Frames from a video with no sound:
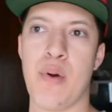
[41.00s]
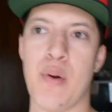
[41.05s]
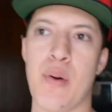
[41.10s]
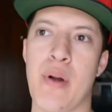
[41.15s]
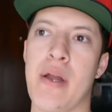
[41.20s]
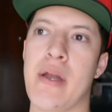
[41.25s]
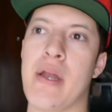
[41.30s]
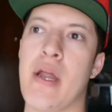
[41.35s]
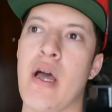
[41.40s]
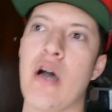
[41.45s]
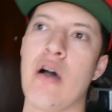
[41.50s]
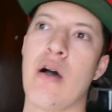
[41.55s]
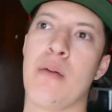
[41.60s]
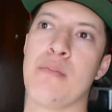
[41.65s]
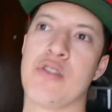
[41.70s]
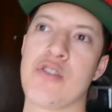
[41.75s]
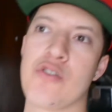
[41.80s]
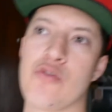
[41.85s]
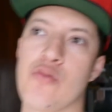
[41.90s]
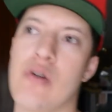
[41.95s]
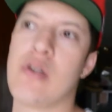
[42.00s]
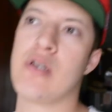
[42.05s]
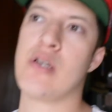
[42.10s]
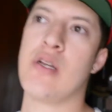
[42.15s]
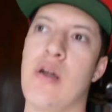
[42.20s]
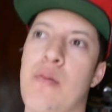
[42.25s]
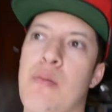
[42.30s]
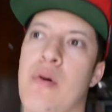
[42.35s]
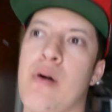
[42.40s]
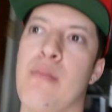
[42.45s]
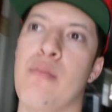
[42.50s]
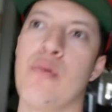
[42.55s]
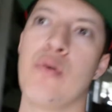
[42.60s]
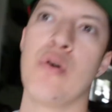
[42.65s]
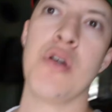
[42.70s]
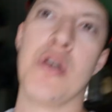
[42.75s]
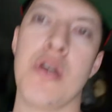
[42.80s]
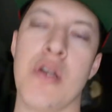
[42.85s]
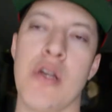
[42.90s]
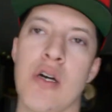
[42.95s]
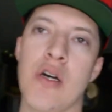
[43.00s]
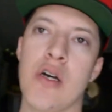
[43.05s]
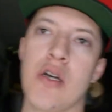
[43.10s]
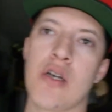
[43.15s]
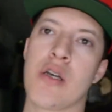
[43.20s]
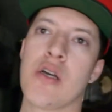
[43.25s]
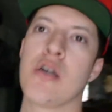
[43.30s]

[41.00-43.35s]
But right now, I'm just waiting on my boy Doug.